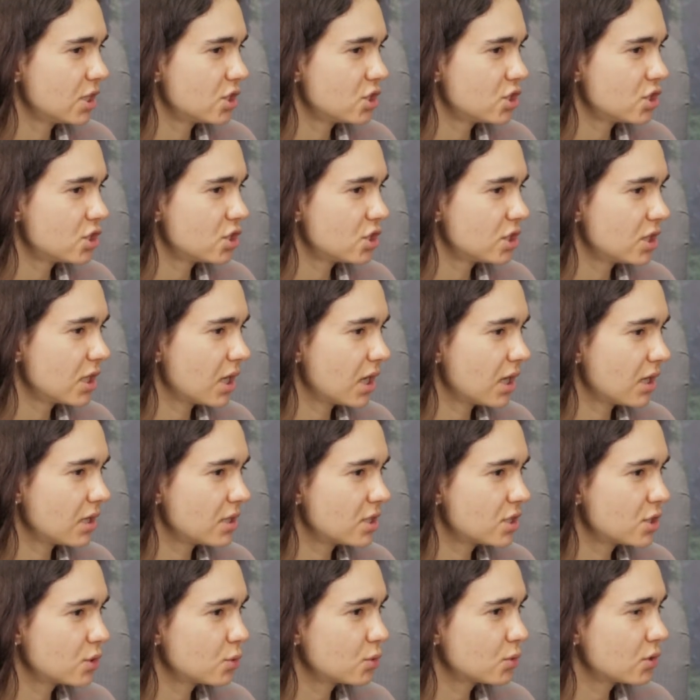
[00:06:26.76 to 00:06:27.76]
she
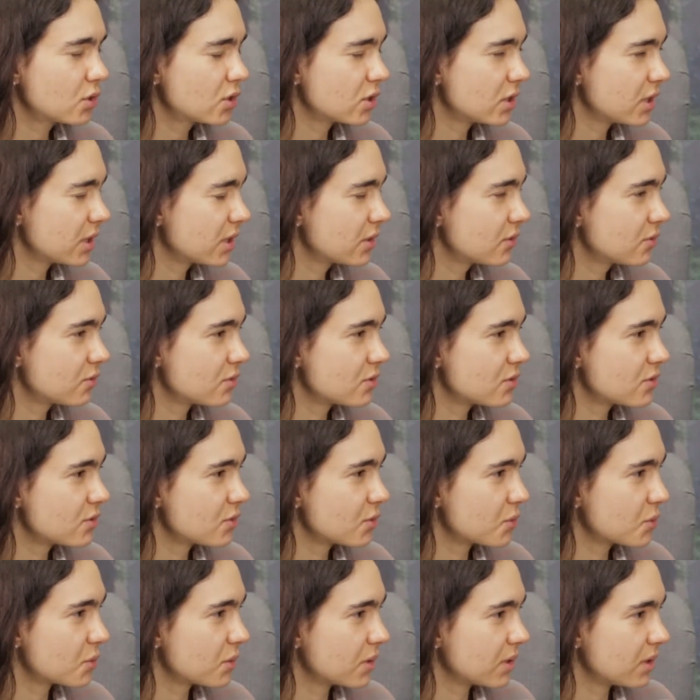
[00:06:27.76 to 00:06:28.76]
could connect to the
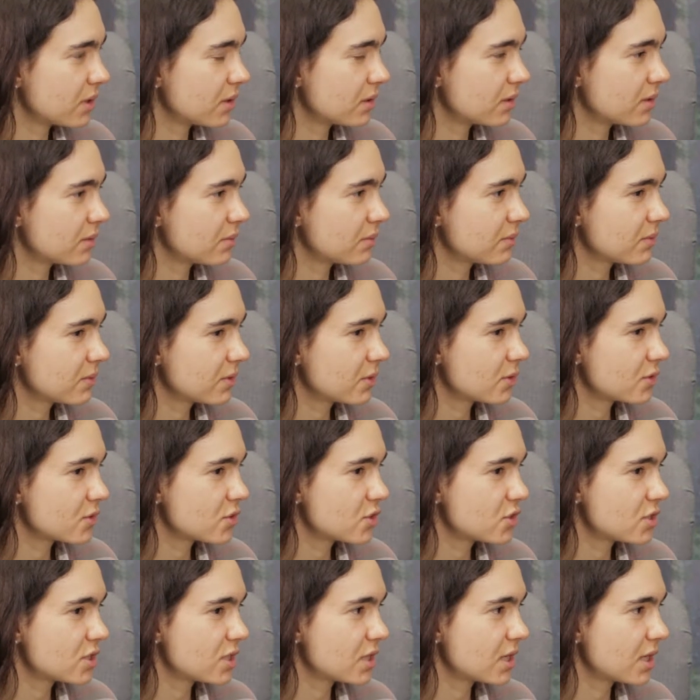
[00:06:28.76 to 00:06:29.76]
story
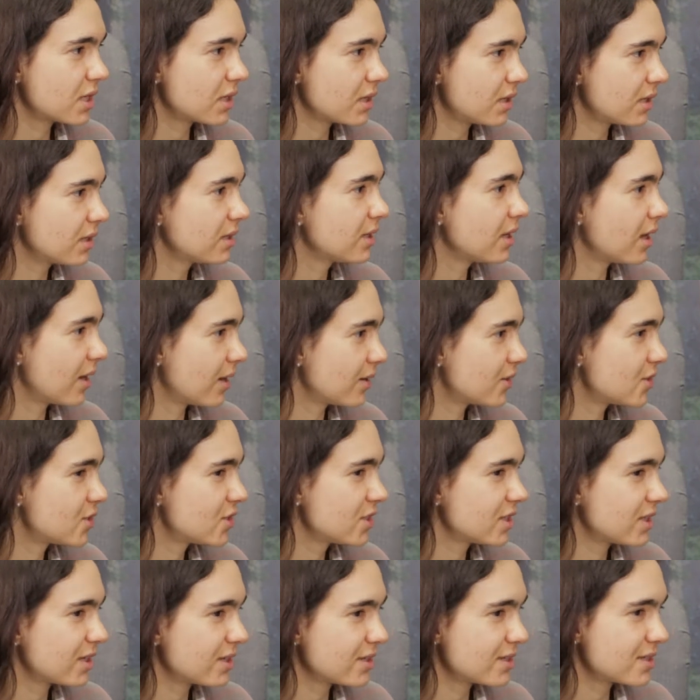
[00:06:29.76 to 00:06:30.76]
because she had
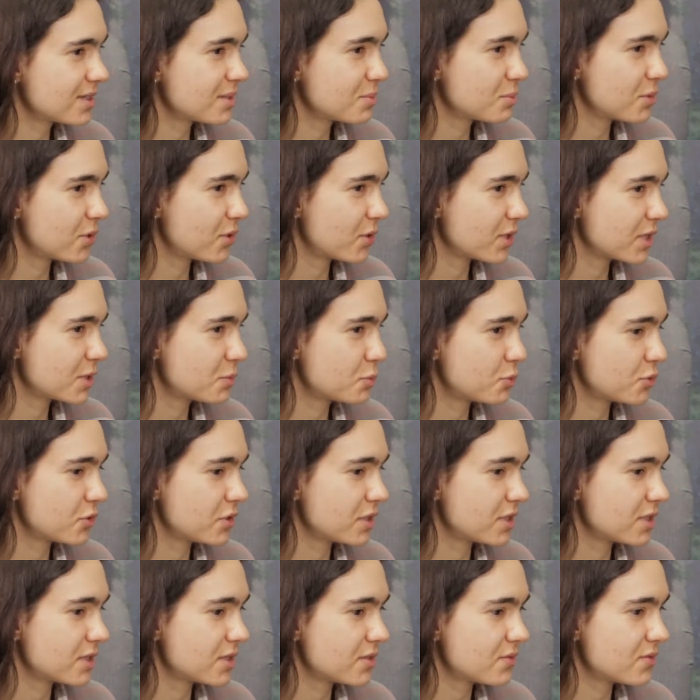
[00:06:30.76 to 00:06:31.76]
a similar
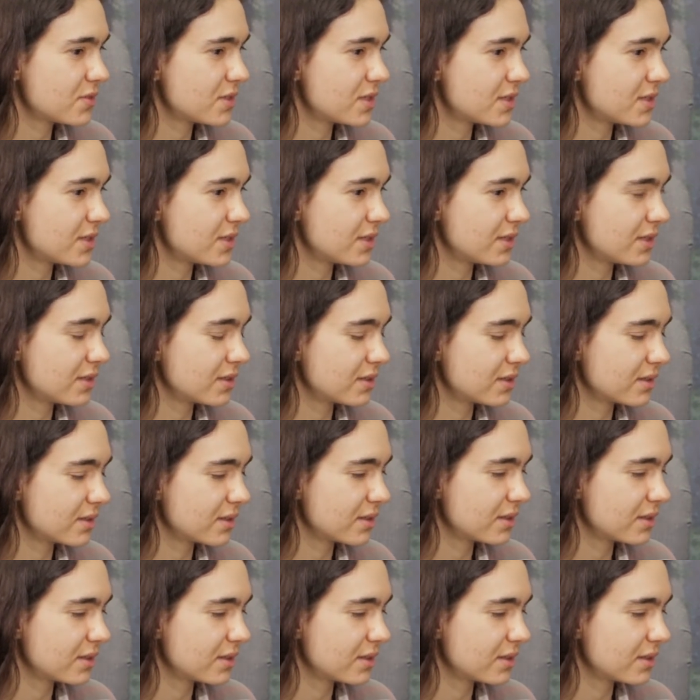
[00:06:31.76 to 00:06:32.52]
experience visiting